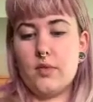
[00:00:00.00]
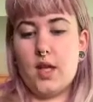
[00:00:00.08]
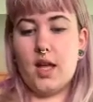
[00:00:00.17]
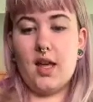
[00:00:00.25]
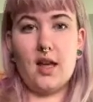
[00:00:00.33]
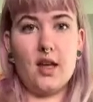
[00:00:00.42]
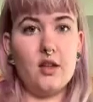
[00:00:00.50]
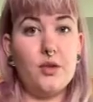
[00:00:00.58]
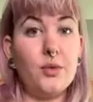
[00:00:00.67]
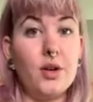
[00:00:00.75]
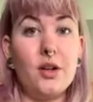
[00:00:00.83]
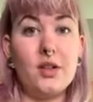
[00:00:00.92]
And
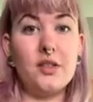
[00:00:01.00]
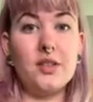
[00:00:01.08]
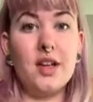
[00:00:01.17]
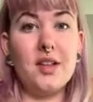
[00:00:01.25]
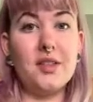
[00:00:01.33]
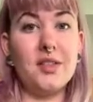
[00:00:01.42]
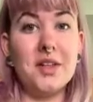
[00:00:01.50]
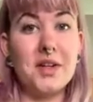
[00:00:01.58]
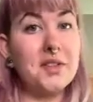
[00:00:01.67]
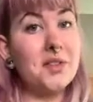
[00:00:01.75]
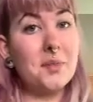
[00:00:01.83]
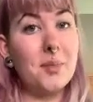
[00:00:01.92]
you are all done.
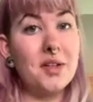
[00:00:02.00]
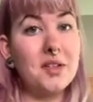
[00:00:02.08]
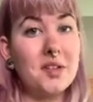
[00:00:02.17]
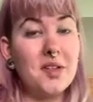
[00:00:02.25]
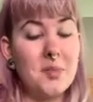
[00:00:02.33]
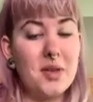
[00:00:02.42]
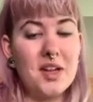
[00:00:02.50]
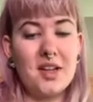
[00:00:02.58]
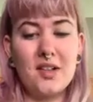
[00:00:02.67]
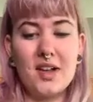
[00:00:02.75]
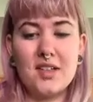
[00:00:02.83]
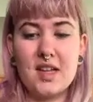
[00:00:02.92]
There's your matcha CBD
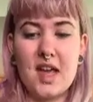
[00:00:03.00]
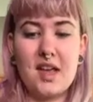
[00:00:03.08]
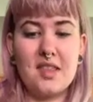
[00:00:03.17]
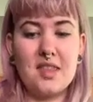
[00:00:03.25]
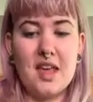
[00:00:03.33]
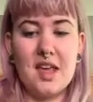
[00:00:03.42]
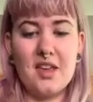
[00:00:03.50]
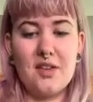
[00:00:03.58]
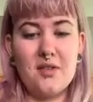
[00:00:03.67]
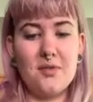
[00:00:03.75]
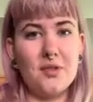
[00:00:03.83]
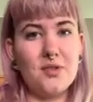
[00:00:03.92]
latte. Thank
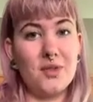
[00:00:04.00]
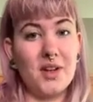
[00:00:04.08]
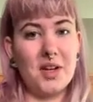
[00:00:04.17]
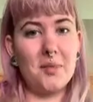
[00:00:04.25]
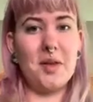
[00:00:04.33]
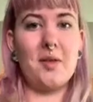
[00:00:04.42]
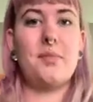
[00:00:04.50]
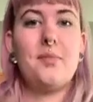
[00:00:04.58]
you for joining me.